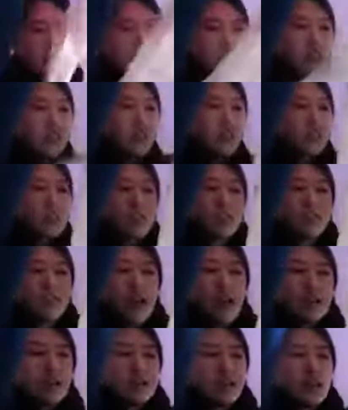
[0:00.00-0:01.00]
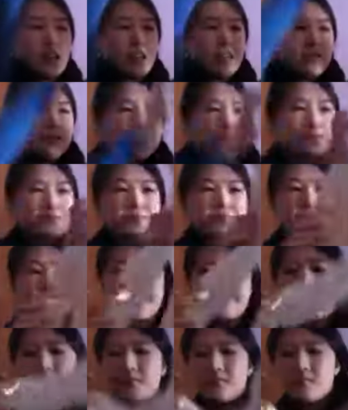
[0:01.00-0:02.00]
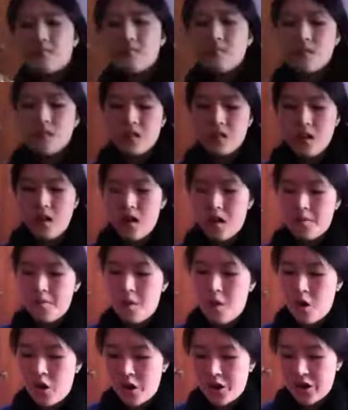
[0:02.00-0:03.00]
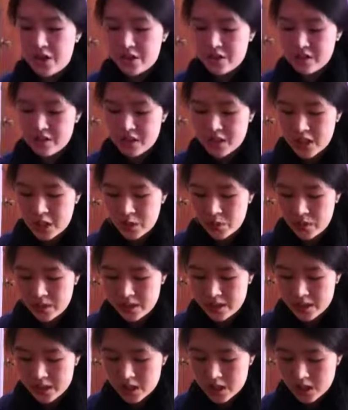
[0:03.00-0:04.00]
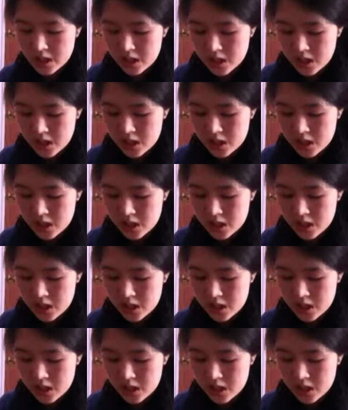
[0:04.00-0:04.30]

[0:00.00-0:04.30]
then the sleeves has like a heart sequence